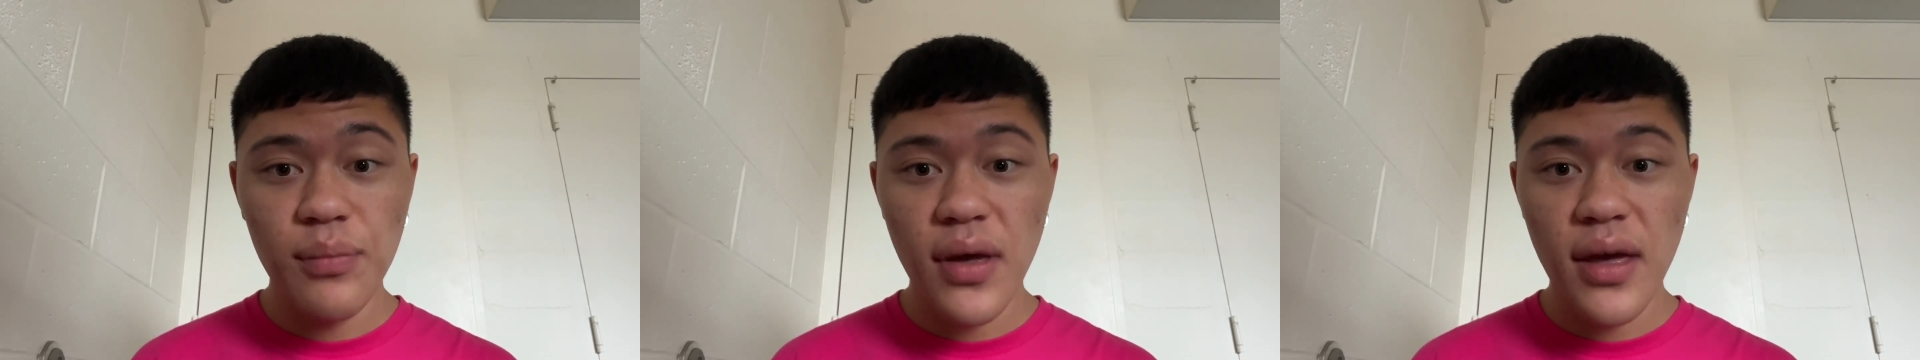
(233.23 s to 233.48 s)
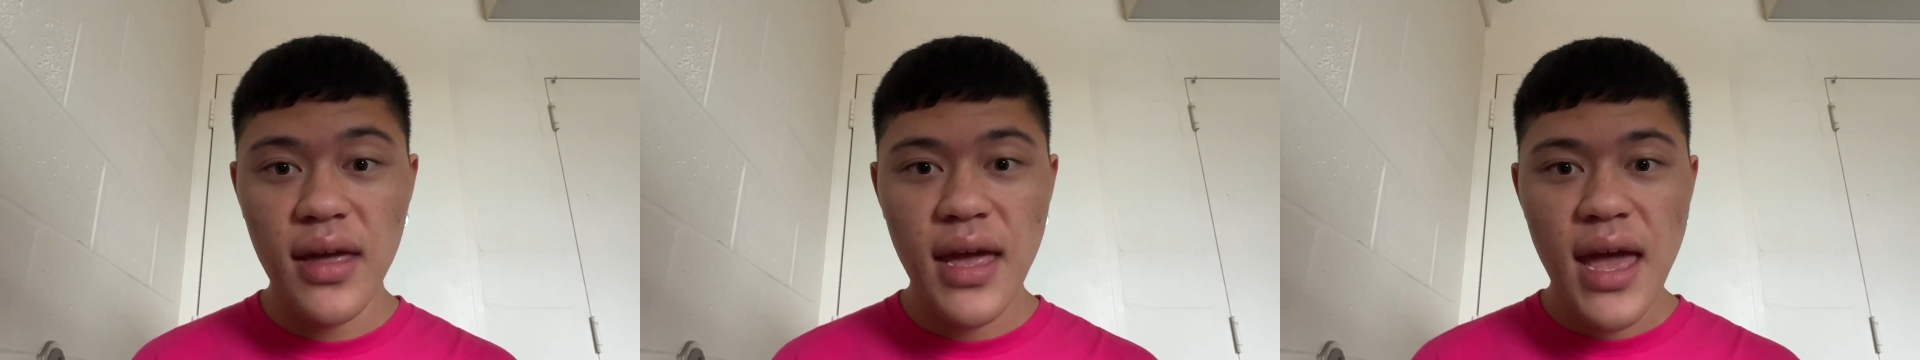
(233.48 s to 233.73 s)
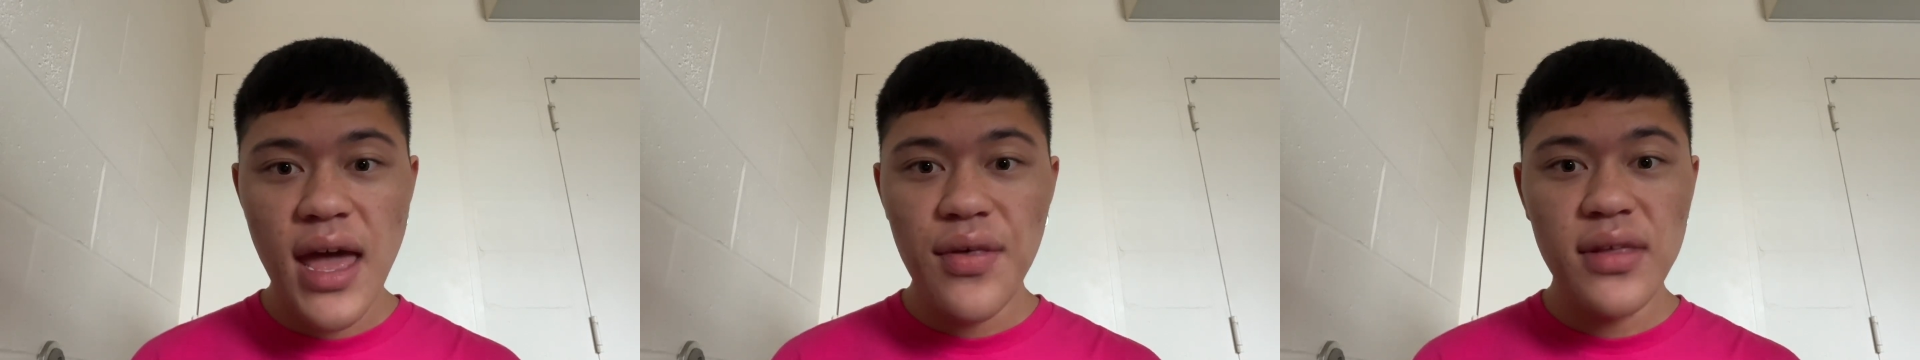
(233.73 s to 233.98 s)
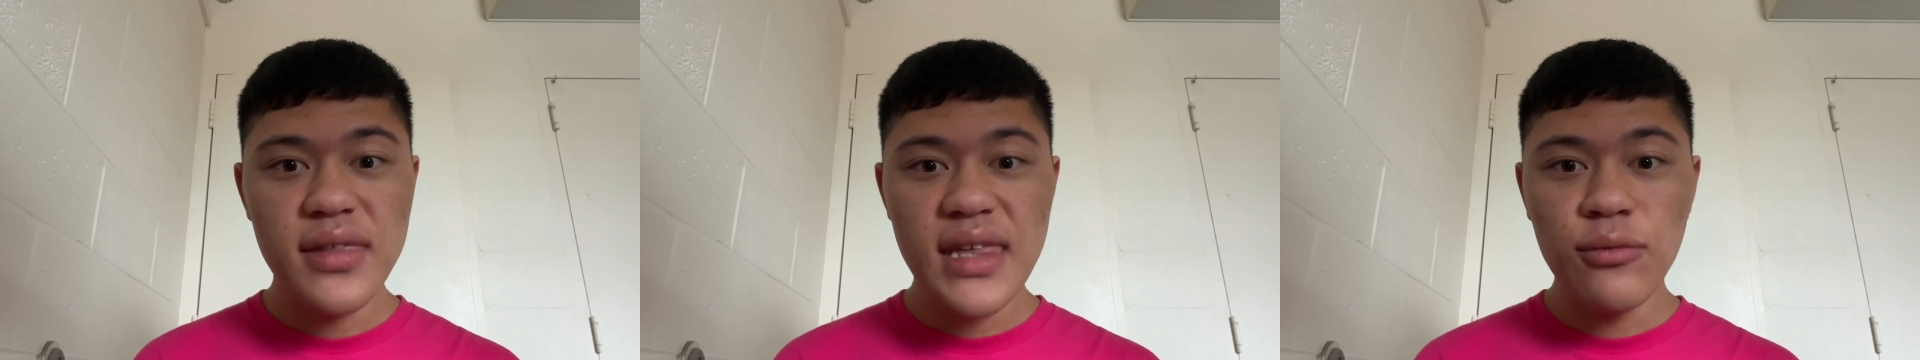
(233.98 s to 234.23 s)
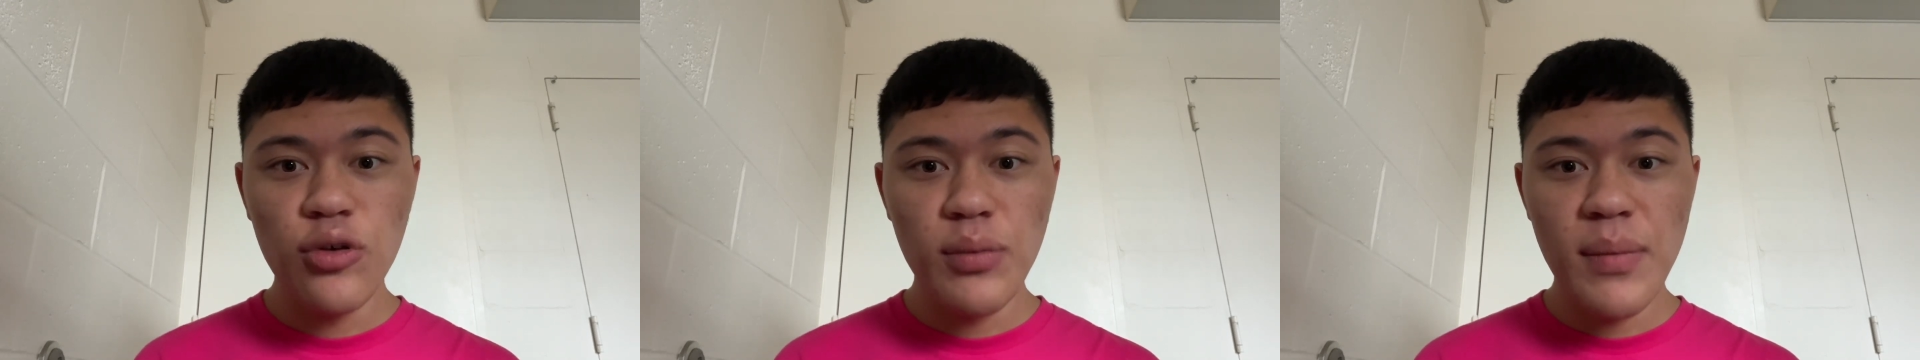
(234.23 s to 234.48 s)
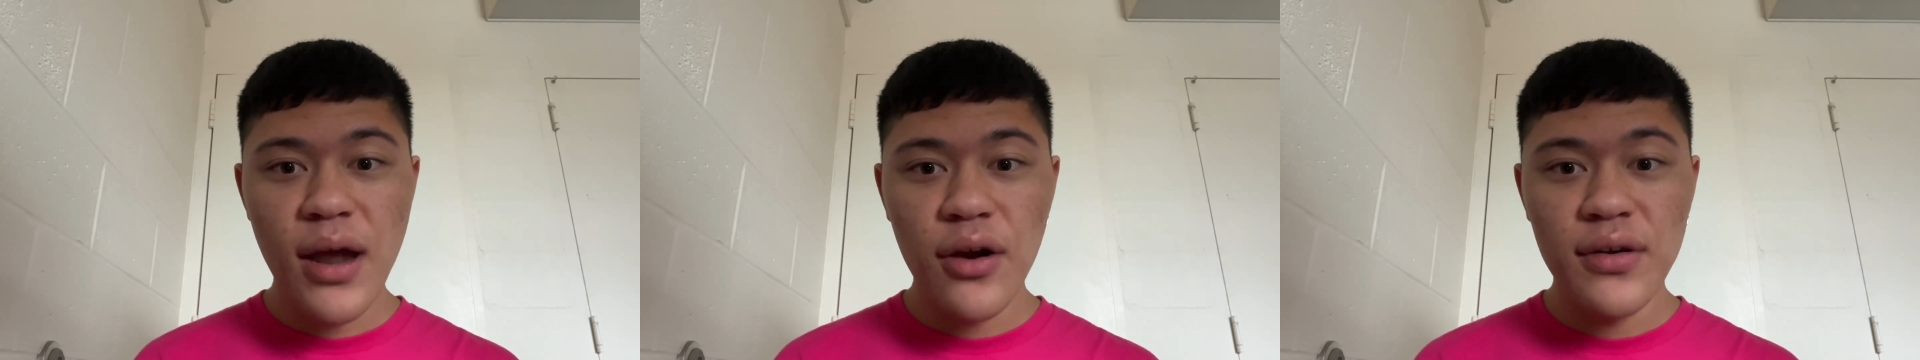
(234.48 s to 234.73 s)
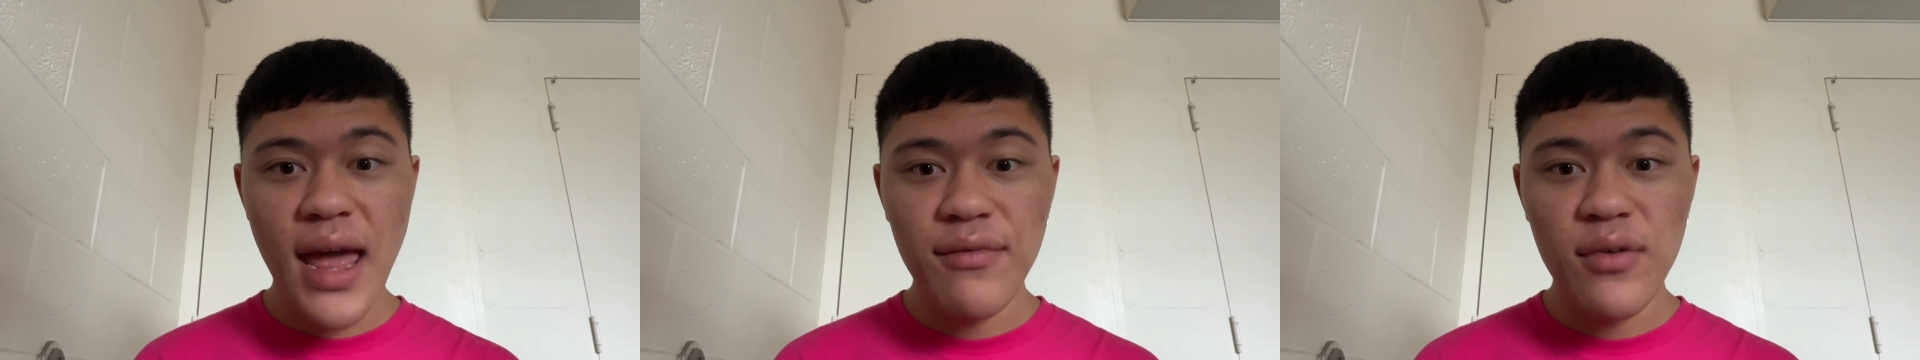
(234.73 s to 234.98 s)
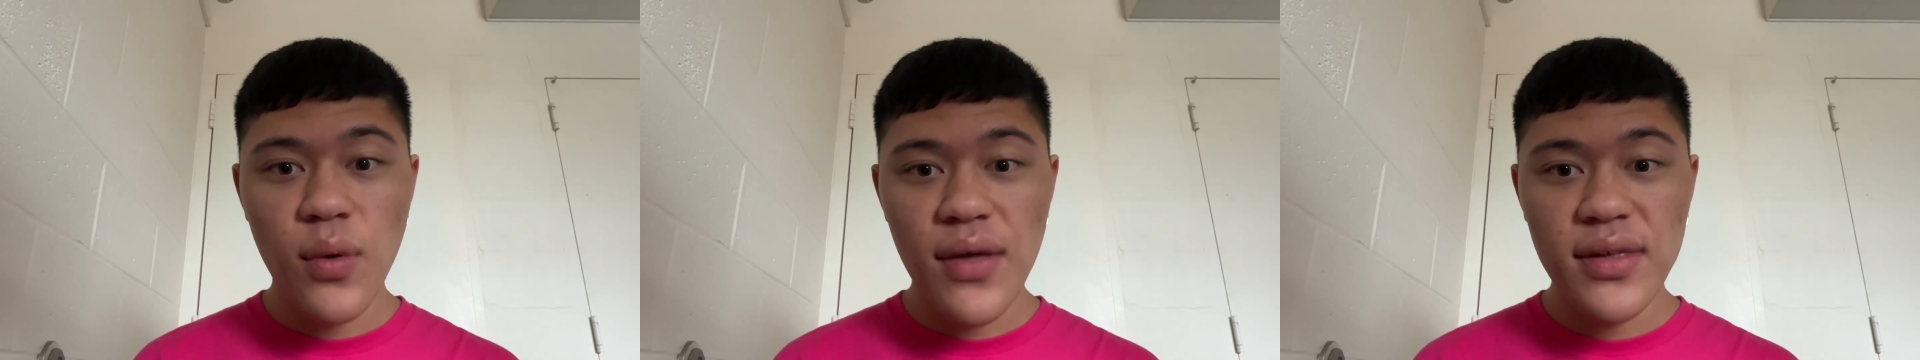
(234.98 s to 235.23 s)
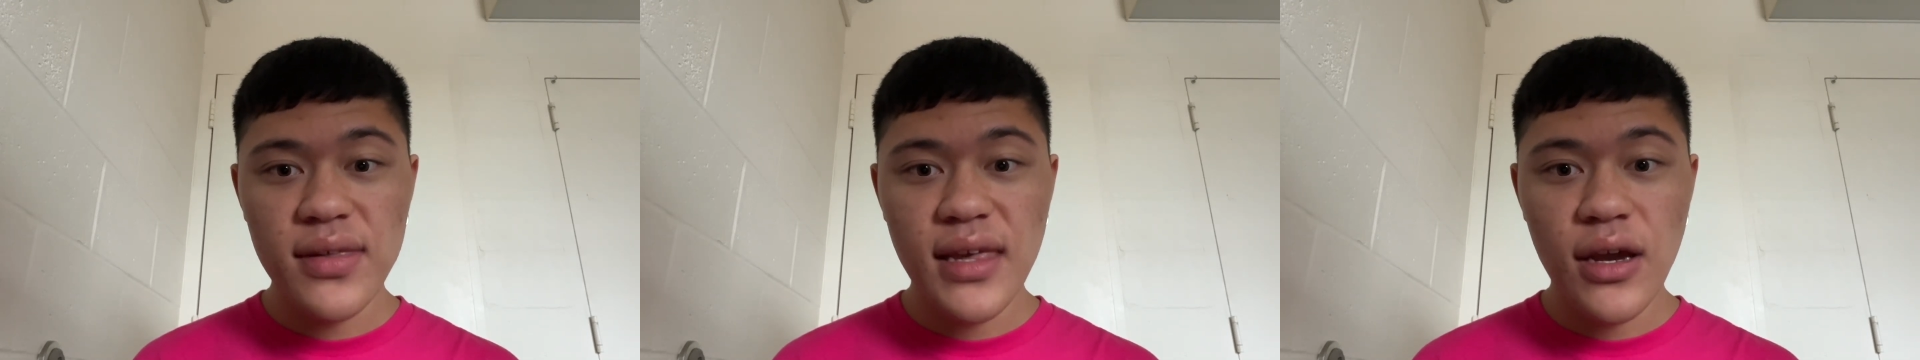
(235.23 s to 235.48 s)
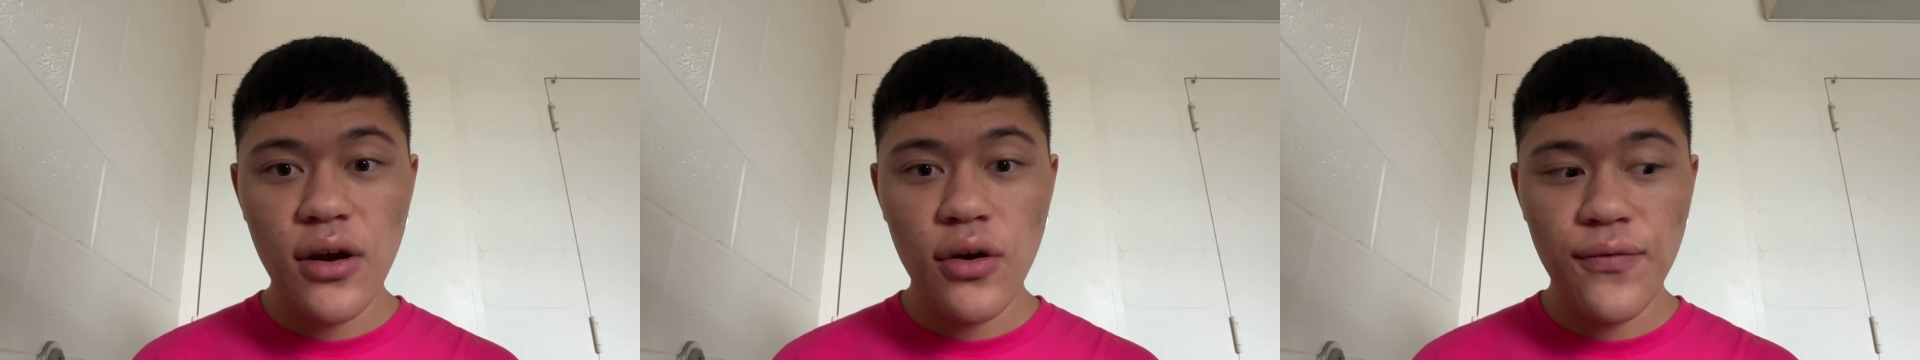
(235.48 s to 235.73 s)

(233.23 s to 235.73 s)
but the team should be better in every way this year.